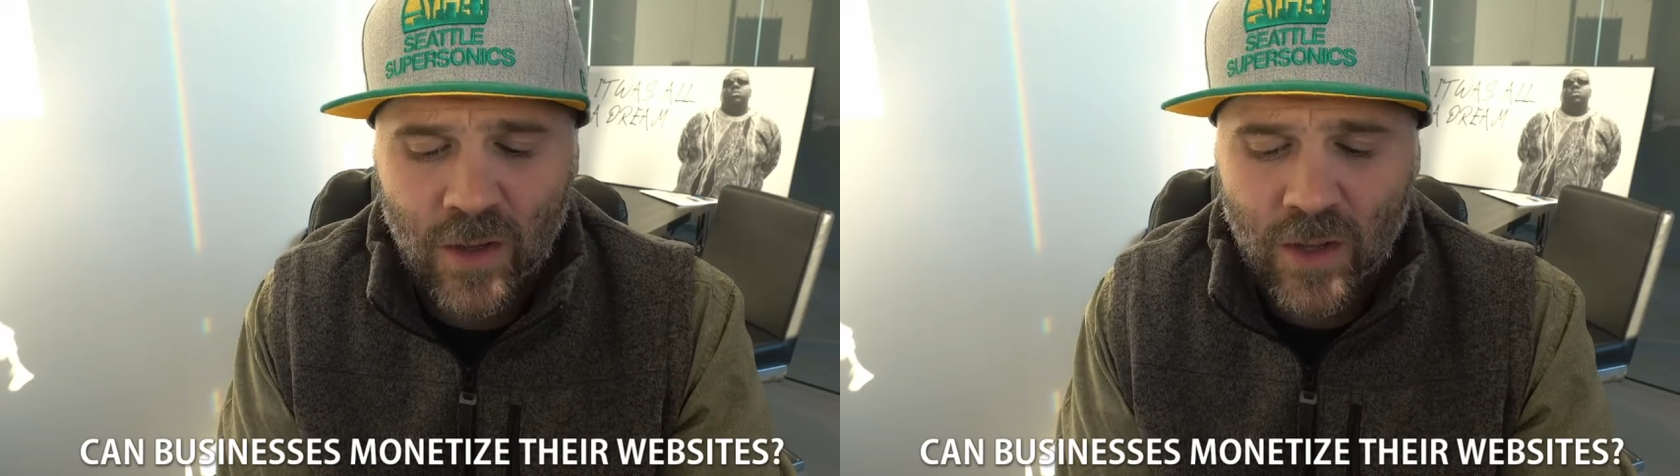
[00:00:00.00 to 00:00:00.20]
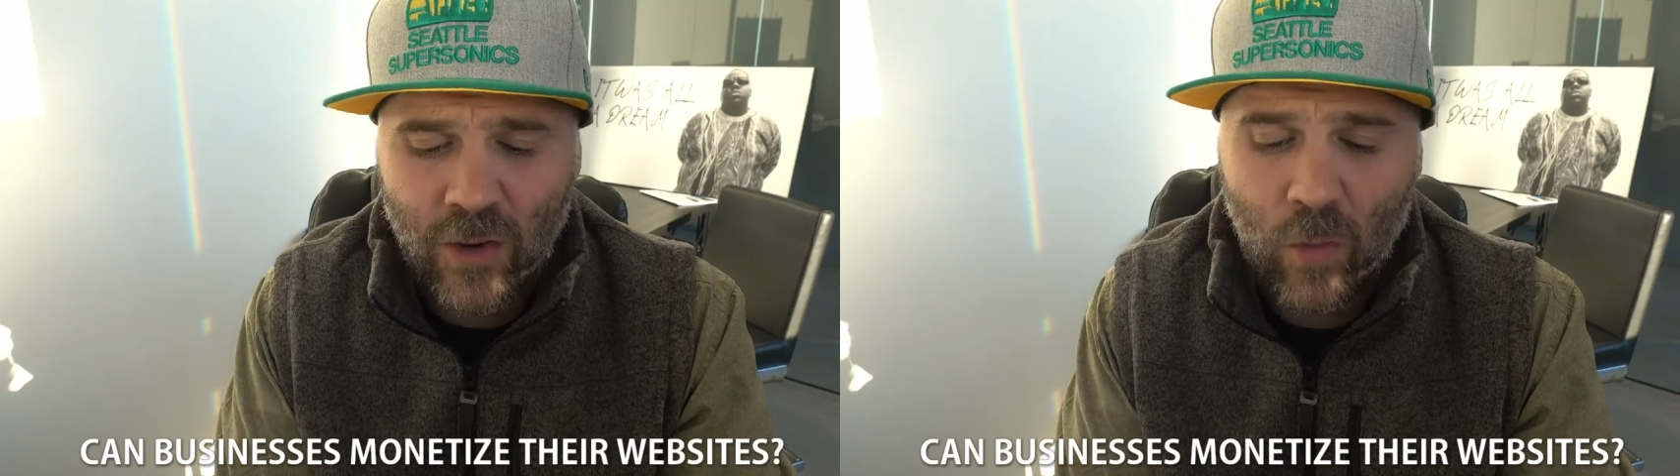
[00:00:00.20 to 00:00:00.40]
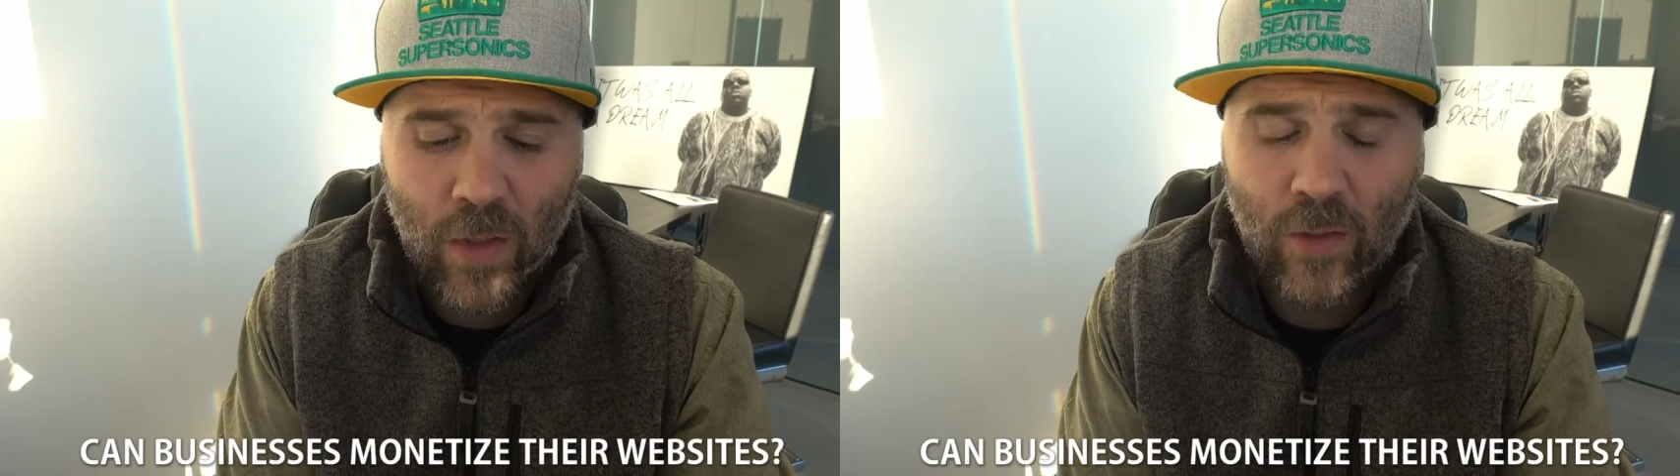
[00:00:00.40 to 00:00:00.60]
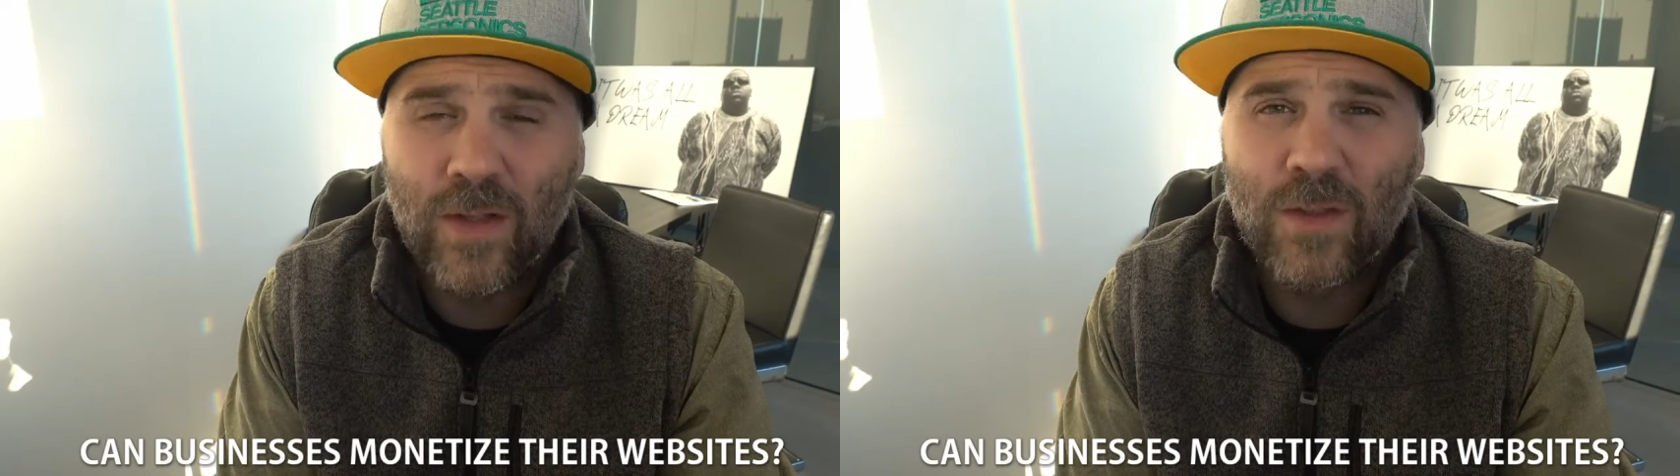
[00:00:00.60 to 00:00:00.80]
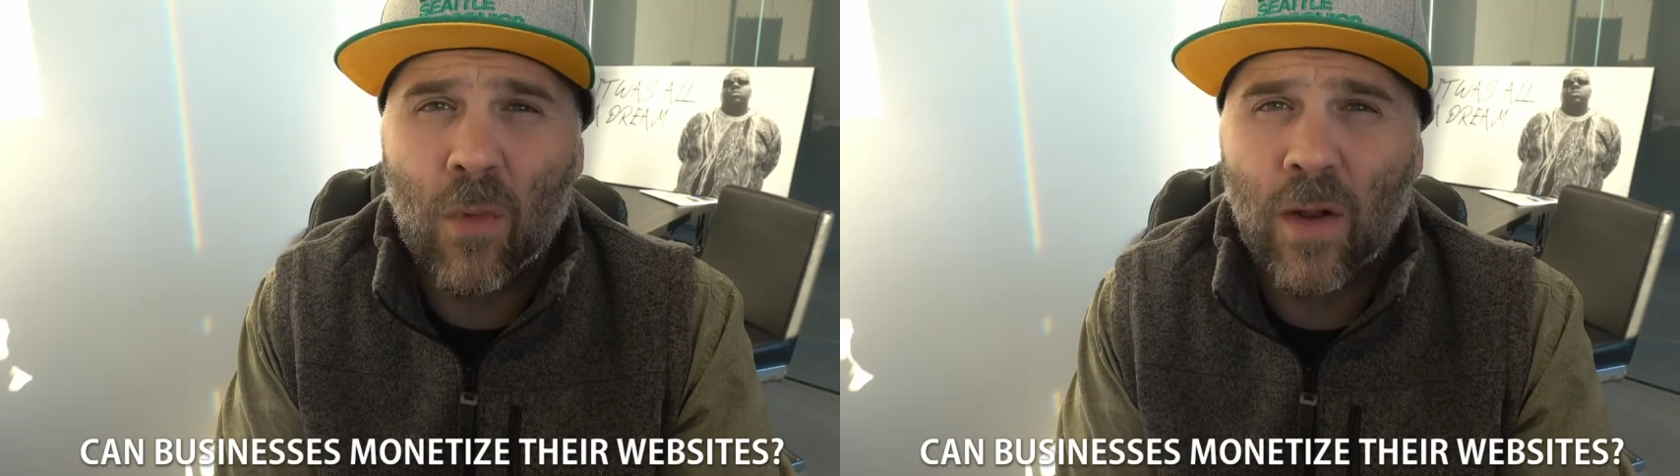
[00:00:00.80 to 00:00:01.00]
whether
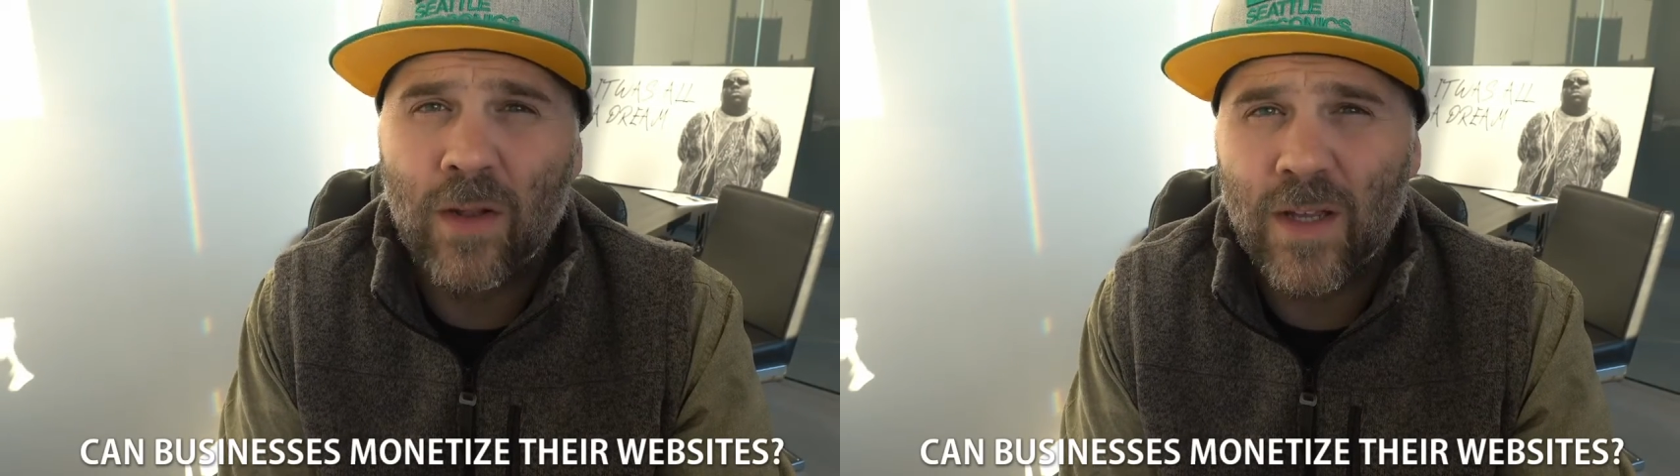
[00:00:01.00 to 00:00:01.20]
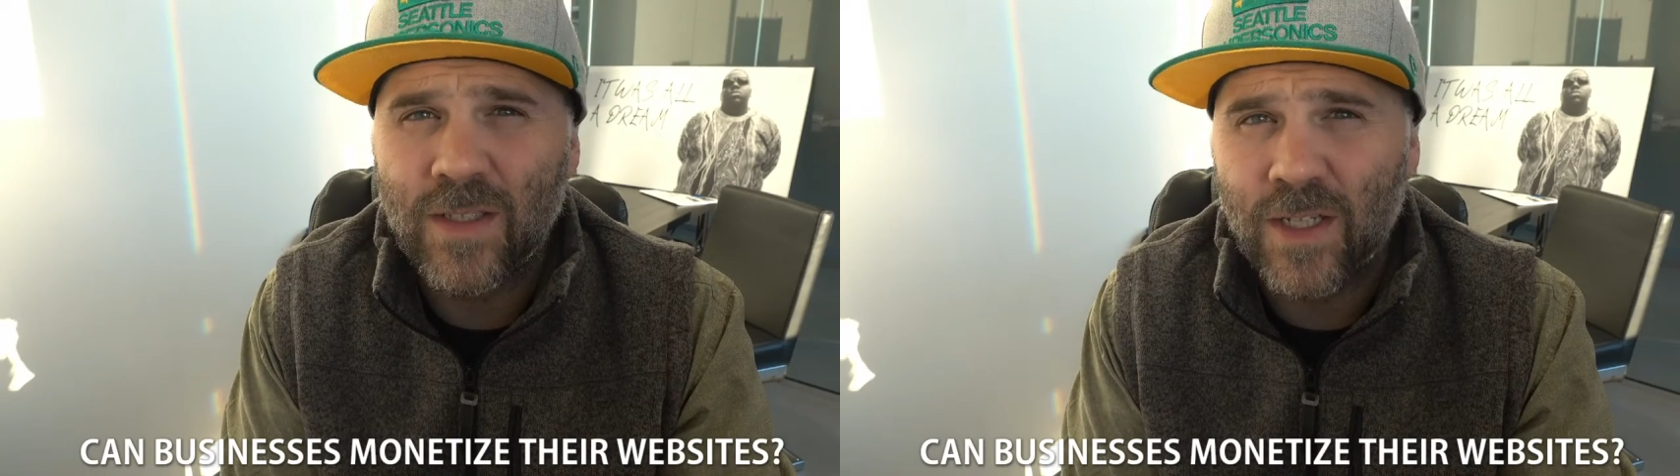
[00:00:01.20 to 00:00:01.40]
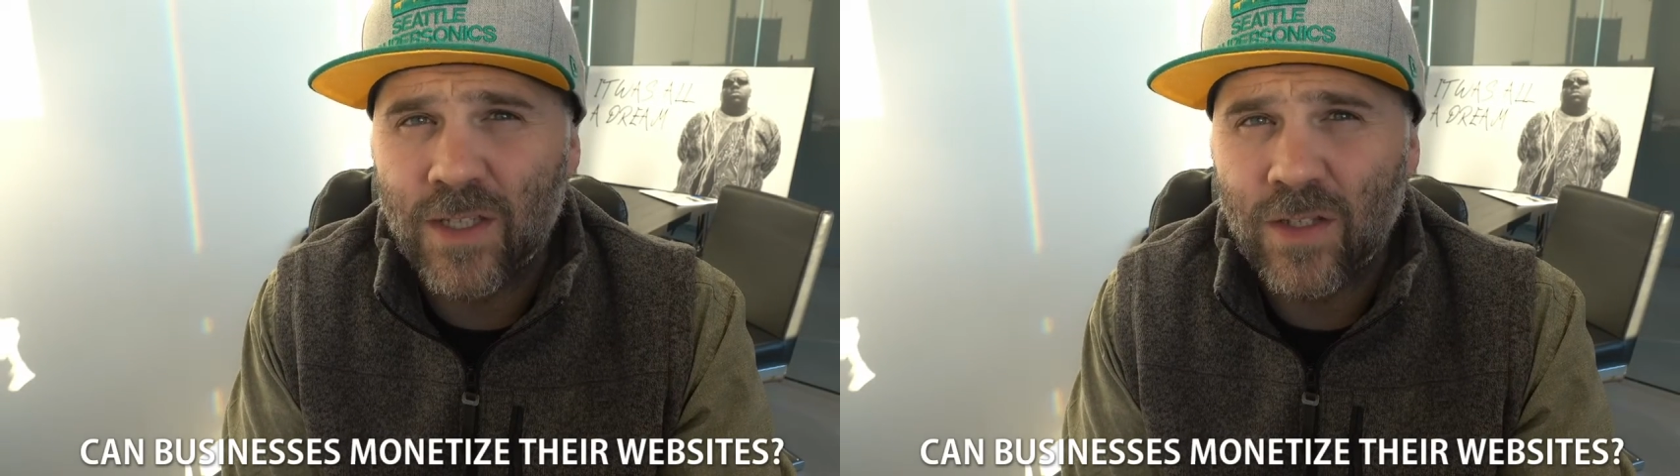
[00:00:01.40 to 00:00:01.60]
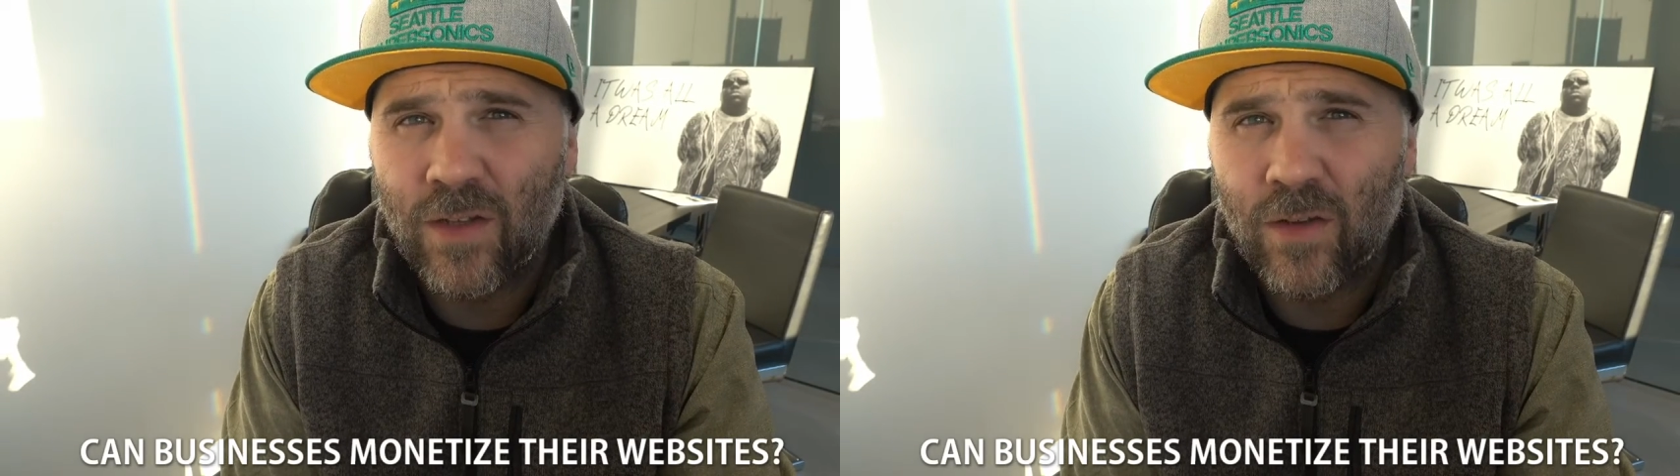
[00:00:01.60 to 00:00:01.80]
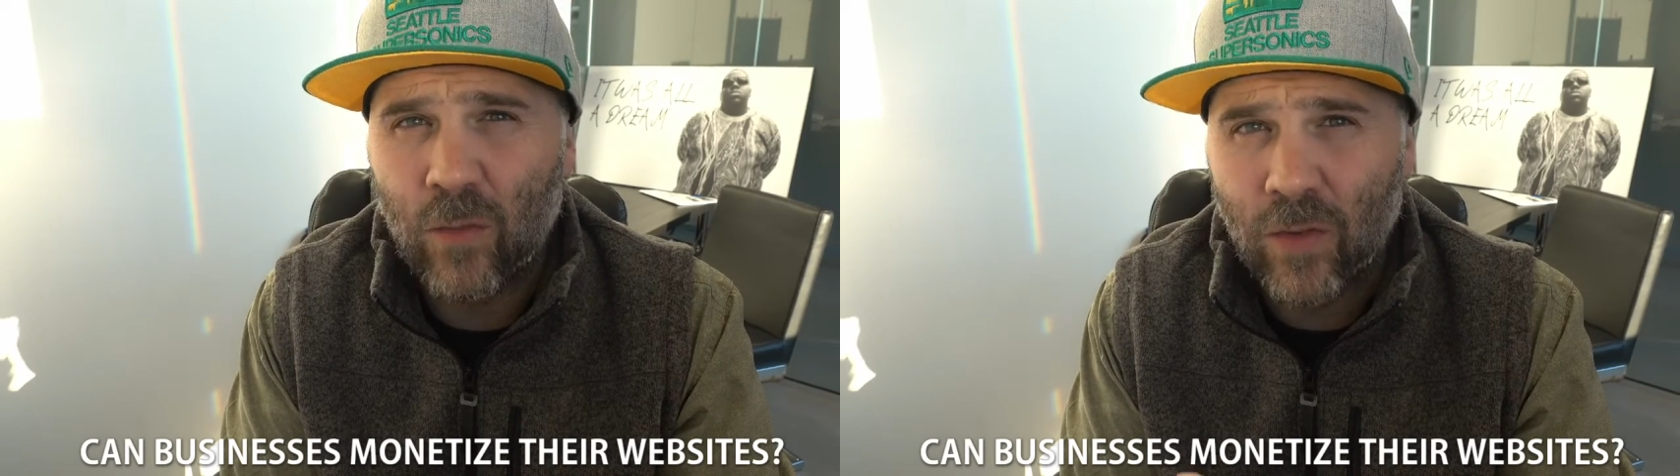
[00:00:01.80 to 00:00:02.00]
it's
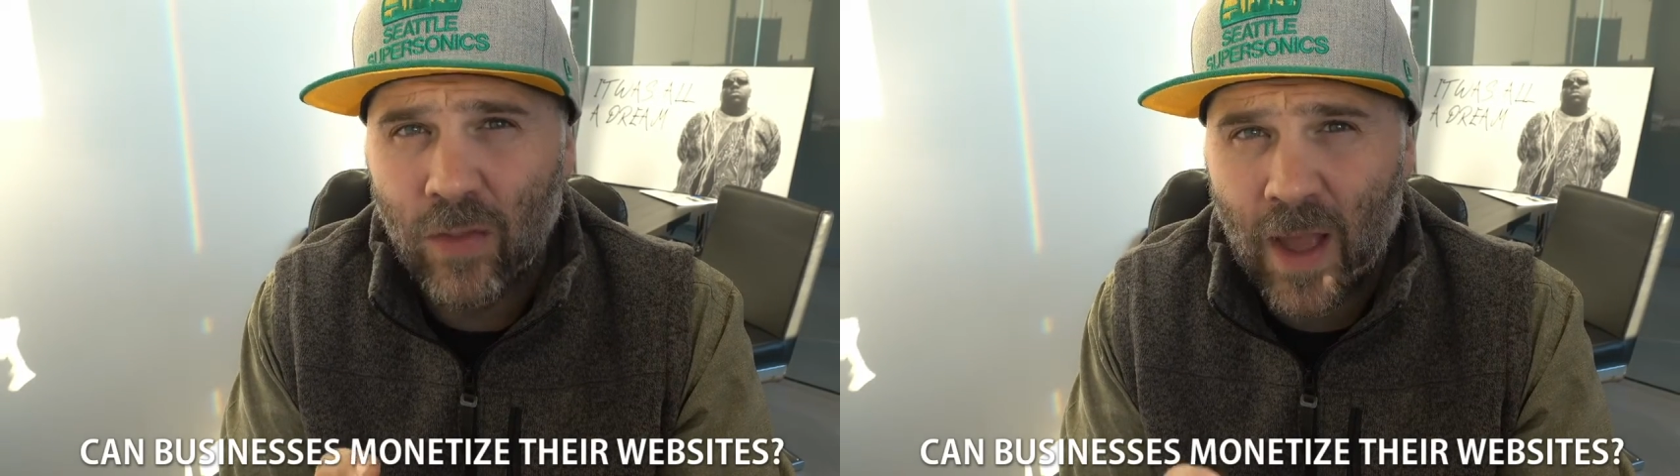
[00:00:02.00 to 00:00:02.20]
monetization with